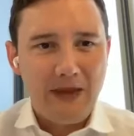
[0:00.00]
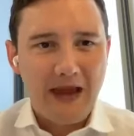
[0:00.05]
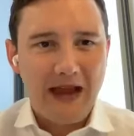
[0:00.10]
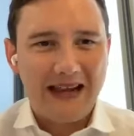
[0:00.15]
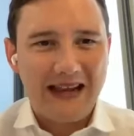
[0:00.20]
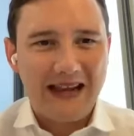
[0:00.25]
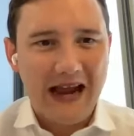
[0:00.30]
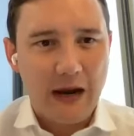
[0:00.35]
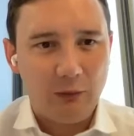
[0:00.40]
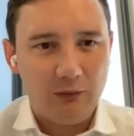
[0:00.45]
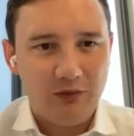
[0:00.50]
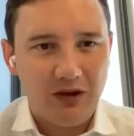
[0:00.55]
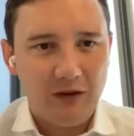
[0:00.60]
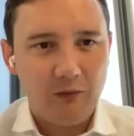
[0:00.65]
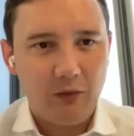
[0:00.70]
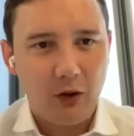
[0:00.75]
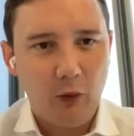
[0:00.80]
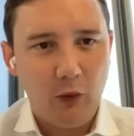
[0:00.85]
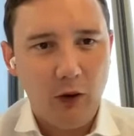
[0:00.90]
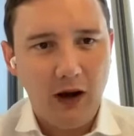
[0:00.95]
Accounting
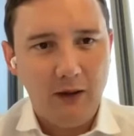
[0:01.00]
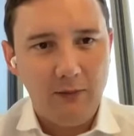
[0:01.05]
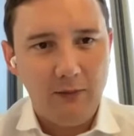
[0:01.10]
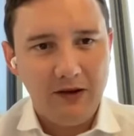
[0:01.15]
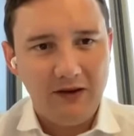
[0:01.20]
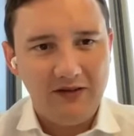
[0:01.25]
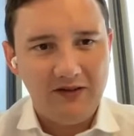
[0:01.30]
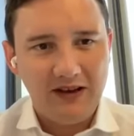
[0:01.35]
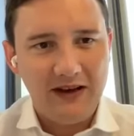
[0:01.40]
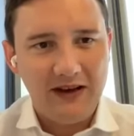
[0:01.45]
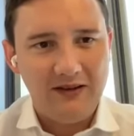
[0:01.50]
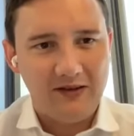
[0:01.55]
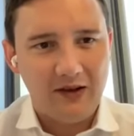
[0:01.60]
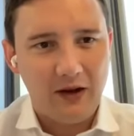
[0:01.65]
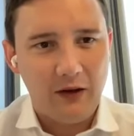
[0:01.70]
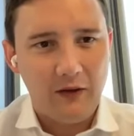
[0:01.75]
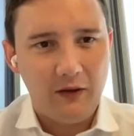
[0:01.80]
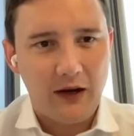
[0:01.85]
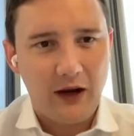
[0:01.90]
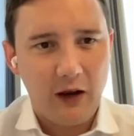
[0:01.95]
requirements
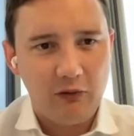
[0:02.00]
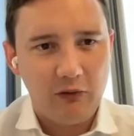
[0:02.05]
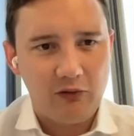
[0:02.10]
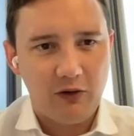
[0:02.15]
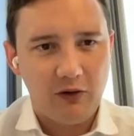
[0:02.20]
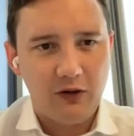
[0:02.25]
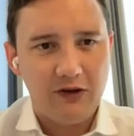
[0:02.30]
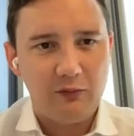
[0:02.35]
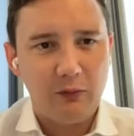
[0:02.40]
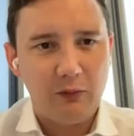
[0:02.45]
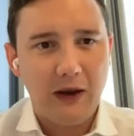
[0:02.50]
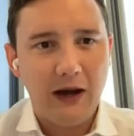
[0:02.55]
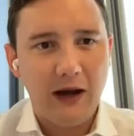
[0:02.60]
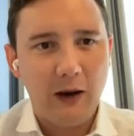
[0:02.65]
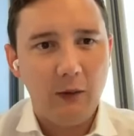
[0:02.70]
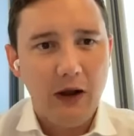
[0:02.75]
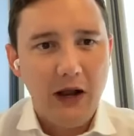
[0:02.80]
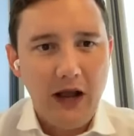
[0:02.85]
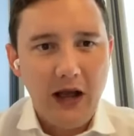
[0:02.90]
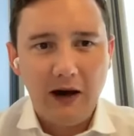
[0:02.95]
inside the country as
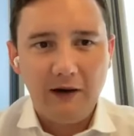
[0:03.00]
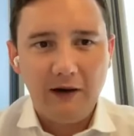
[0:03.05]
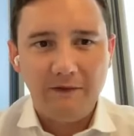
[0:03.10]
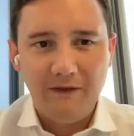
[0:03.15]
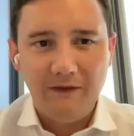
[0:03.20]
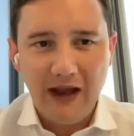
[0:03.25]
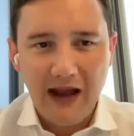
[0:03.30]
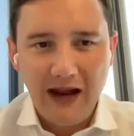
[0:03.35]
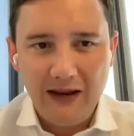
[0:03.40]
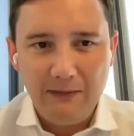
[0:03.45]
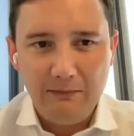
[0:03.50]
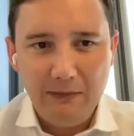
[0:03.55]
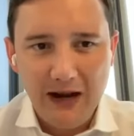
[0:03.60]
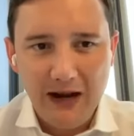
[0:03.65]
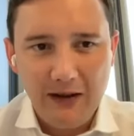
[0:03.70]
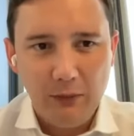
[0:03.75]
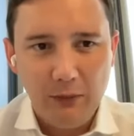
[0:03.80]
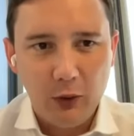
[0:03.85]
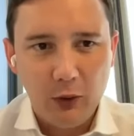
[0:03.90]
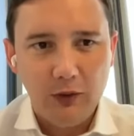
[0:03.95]
well are fairly
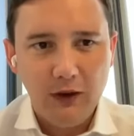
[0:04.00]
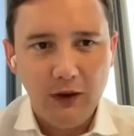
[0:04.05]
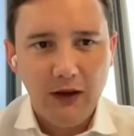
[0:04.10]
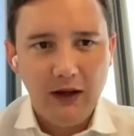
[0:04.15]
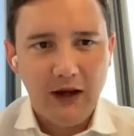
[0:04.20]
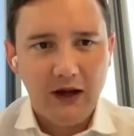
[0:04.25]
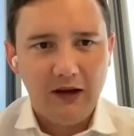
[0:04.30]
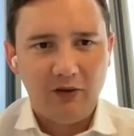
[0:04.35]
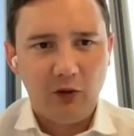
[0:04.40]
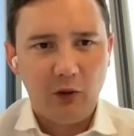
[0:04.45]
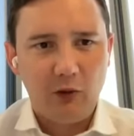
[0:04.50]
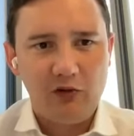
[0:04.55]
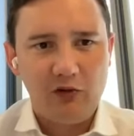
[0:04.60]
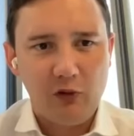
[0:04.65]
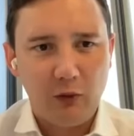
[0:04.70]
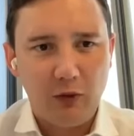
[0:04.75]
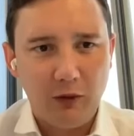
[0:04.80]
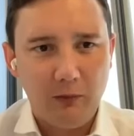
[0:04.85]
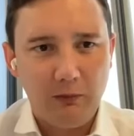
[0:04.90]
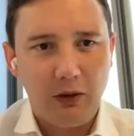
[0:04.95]
minimal, as long as
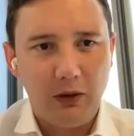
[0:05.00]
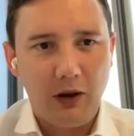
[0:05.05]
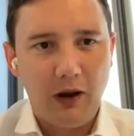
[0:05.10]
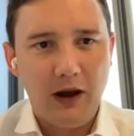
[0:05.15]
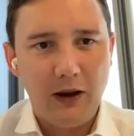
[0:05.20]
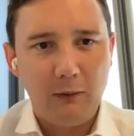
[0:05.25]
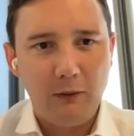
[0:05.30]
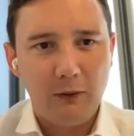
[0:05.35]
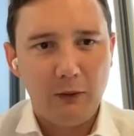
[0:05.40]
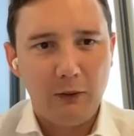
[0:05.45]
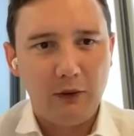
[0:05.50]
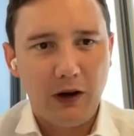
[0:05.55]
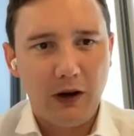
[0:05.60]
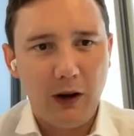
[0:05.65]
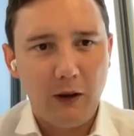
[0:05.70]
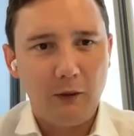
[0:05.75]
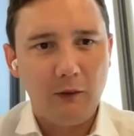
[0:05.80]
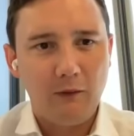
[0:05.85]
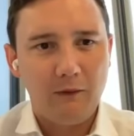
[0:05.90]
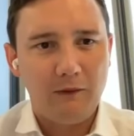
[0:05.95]
you're complying with all the
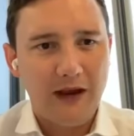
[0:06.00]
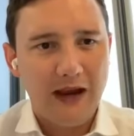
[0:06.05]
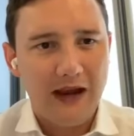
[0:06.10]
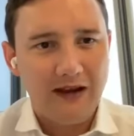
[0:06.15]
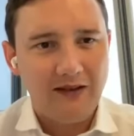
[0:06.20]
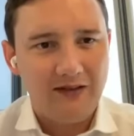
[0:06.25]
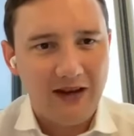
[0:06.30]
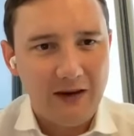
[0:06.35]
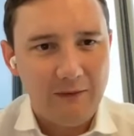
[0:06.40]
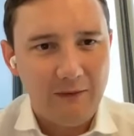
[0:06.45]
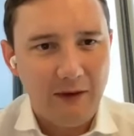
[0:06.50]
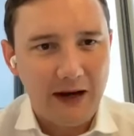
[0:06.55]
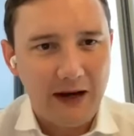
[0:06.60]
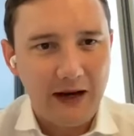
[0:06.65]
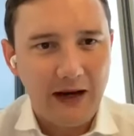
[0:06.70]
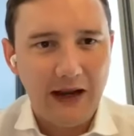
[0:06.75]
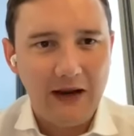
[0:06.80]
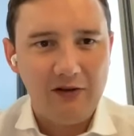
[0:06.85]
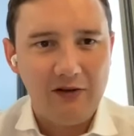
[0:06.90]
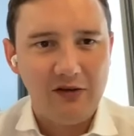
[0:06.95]
local VAT
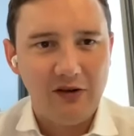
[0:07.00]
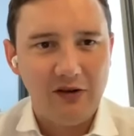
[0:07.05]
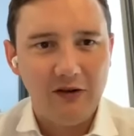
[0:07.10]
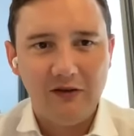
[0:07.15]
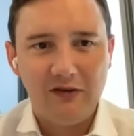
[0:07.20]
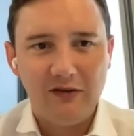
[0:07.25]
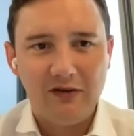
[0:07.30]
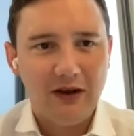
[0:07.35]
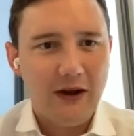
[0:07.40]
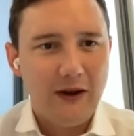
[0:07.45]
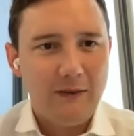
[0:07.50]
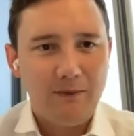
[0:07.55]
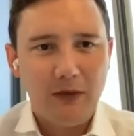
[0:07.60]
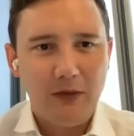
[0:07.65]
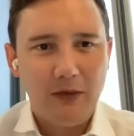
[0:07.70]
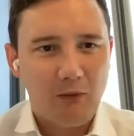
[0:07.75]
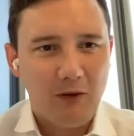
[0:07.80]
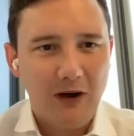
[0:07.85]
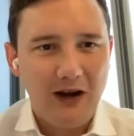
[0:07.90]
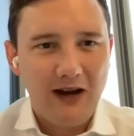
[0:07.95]
regulations.
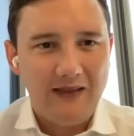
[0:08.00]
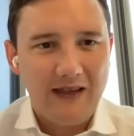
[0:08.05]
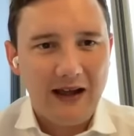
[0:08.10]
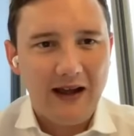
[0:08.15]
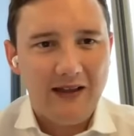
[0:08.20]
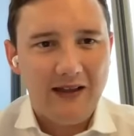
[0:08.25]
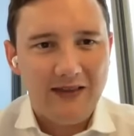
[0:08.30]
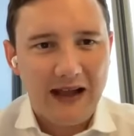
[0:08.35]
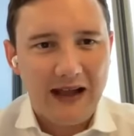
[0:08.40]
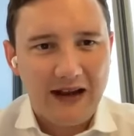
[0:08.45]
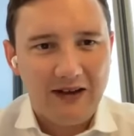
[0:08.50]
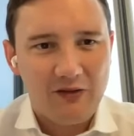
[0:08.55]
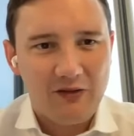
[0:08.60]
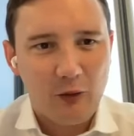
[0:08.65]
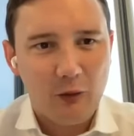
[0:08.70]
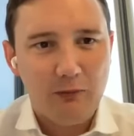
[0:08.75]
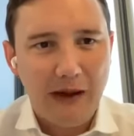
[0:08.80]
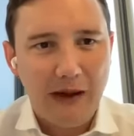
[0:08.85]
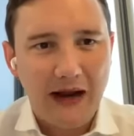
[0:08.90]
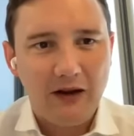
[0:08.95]
Really, that's
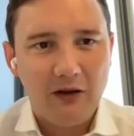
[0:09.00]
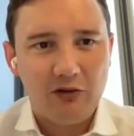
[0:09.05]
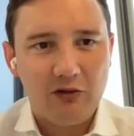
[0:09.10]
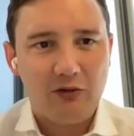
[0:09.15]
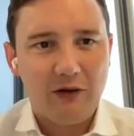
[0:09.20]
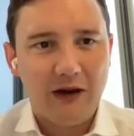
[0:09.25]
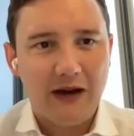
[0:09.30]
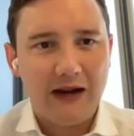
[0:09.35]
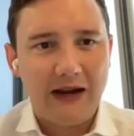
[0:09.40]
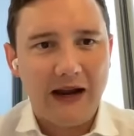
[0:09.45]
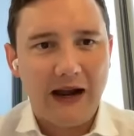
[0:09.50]
your mandatory